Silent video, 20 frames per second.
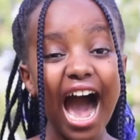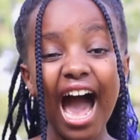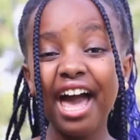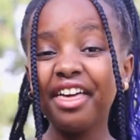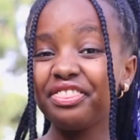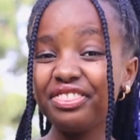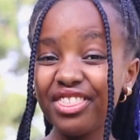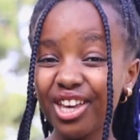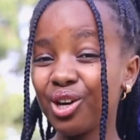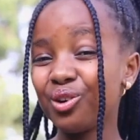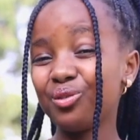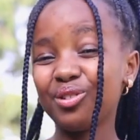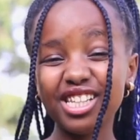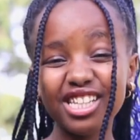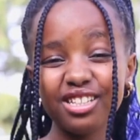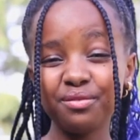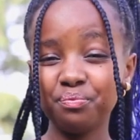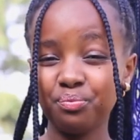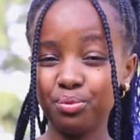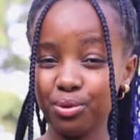I think we
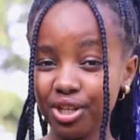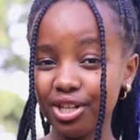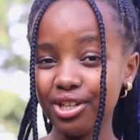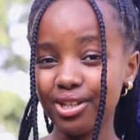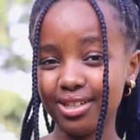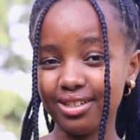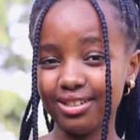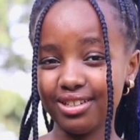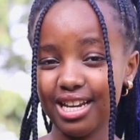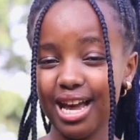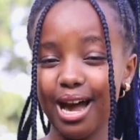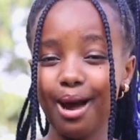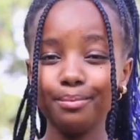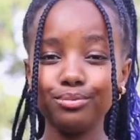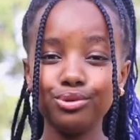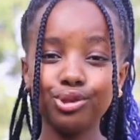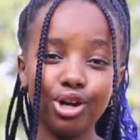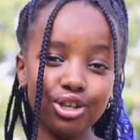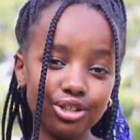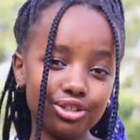did pretty good.
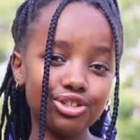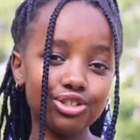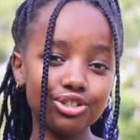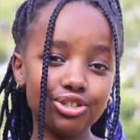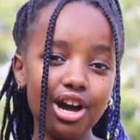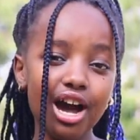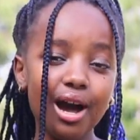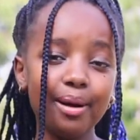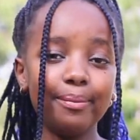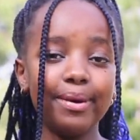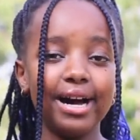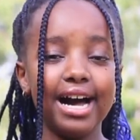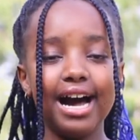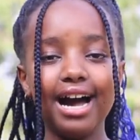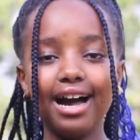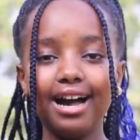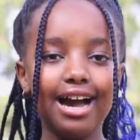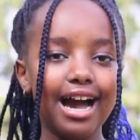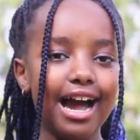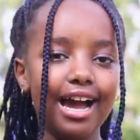I'm not sure, but
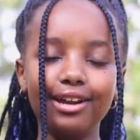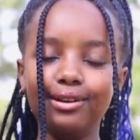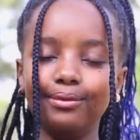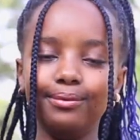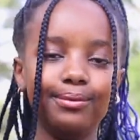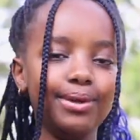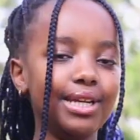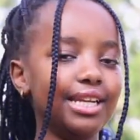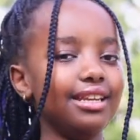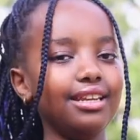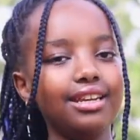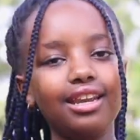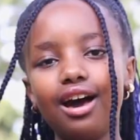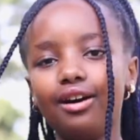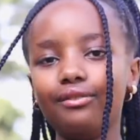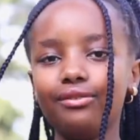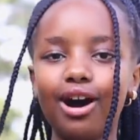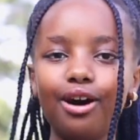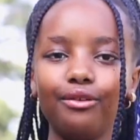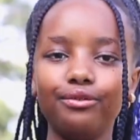I really
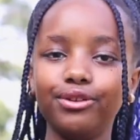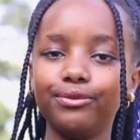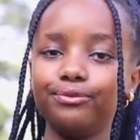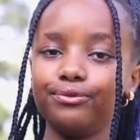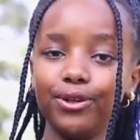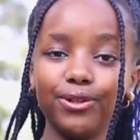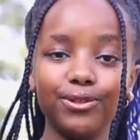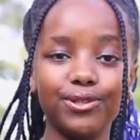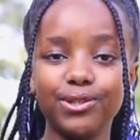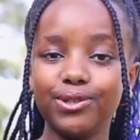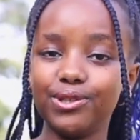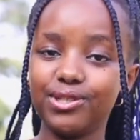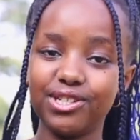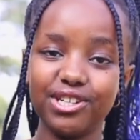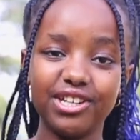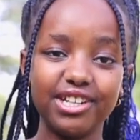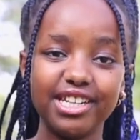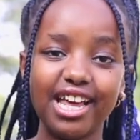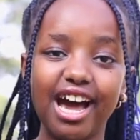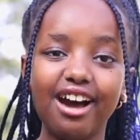love how the photos
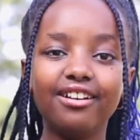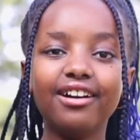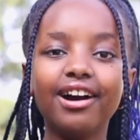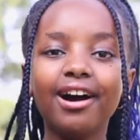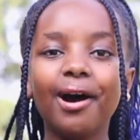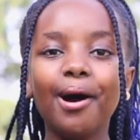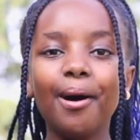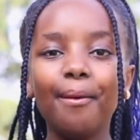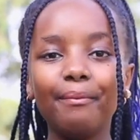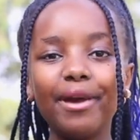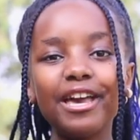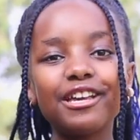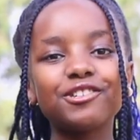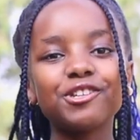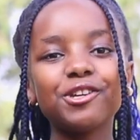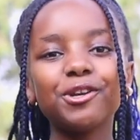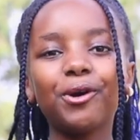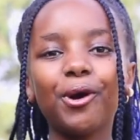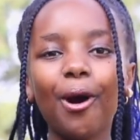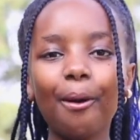turned out. Make
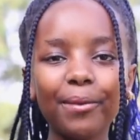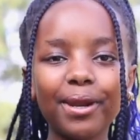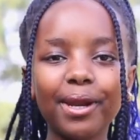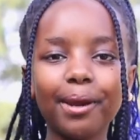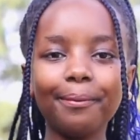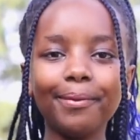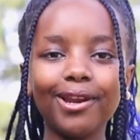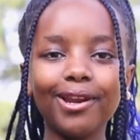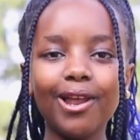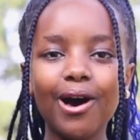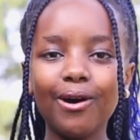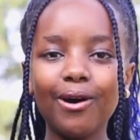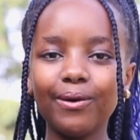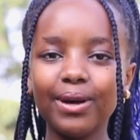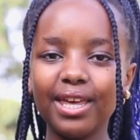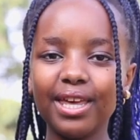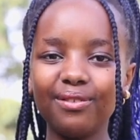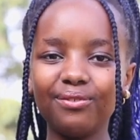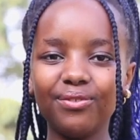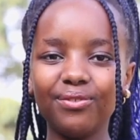sure you comment down below
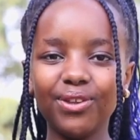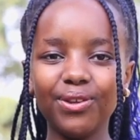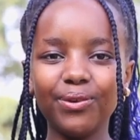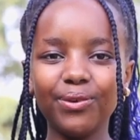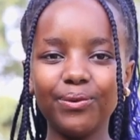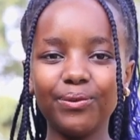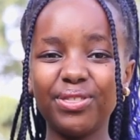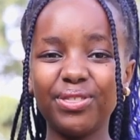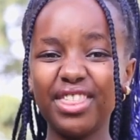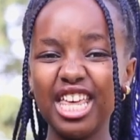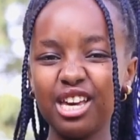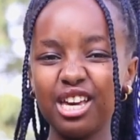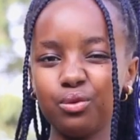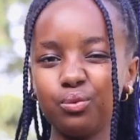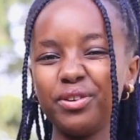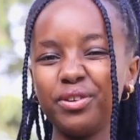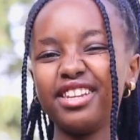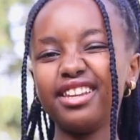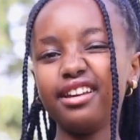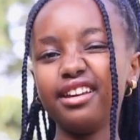if you
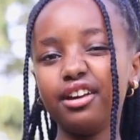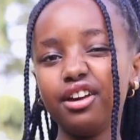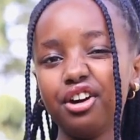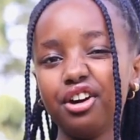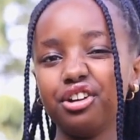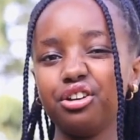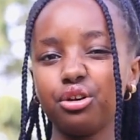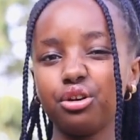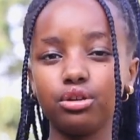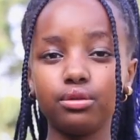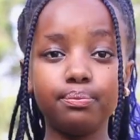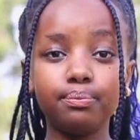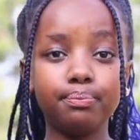think we did good or